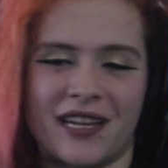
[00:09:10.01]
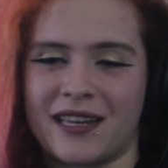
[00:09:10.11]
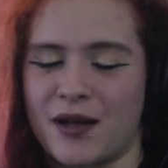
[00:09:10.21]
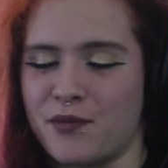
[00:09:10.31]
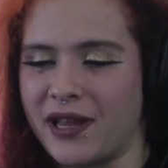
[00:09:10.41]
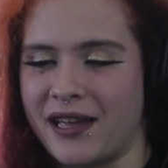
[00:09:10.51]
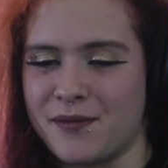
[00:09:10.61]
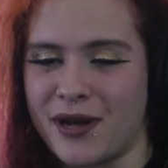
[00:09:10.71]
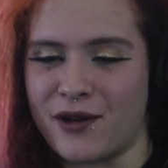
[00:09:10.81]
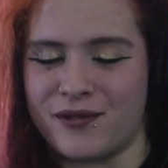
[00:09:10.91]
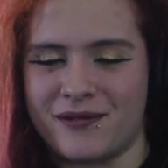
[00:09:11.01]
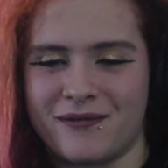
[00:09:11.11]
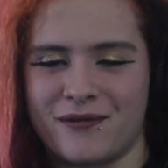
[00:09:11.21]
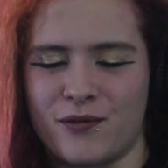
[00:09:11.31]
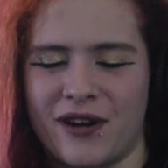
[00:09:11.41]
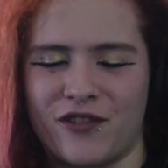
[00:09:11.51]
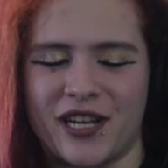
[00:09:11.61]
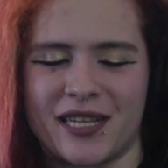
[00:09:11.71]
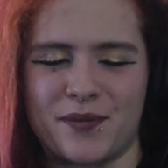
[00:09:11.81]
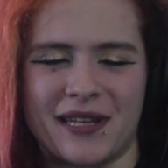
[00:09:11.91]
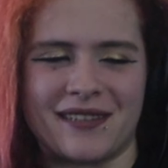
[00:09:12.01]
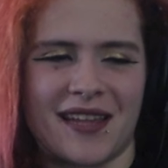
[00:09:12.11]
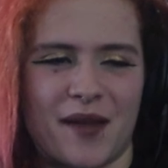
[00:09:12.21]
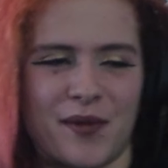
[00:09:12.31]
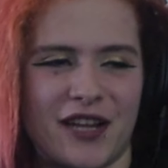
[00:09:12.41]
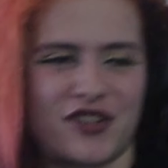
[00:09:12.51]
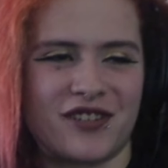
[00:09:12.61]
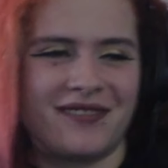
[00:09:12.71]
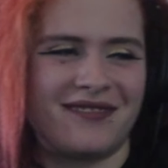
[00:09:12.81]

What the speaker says: gonna complain about whatever takes place in that match.